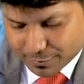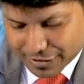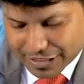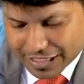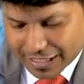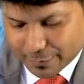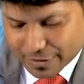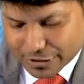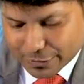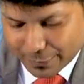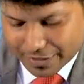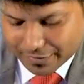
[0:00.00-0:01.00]
Bitter
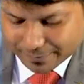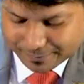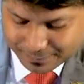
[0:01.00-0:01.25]
almond smell.